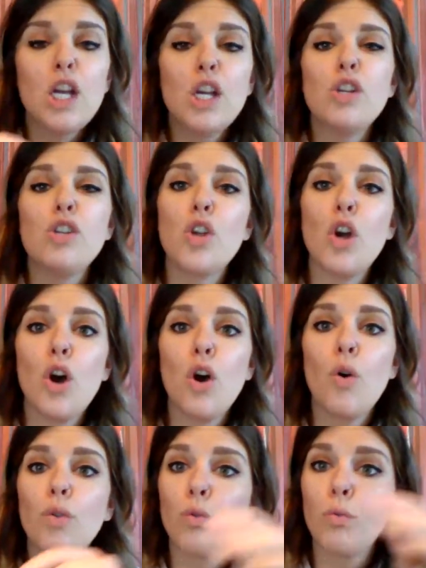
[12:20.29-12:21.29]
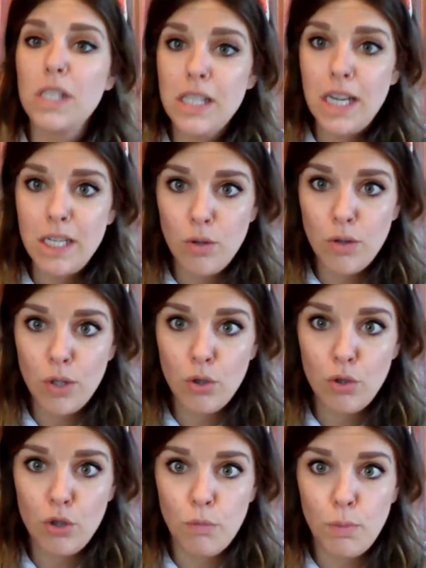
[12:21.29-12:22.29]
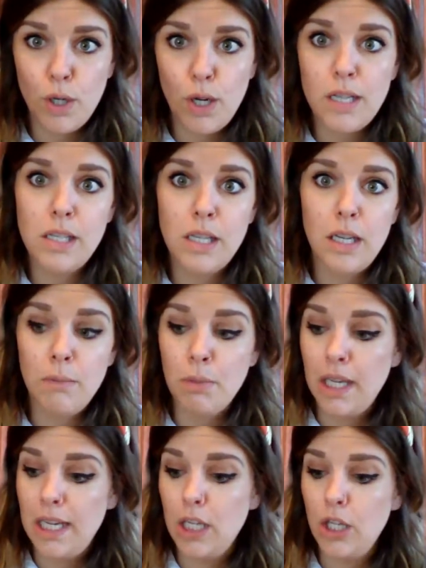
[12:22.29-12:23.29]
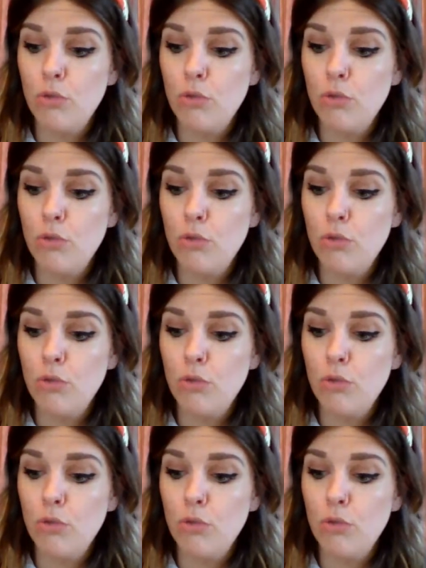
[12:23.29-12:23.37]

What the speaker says: So the reason I don't include Jupiter as a planet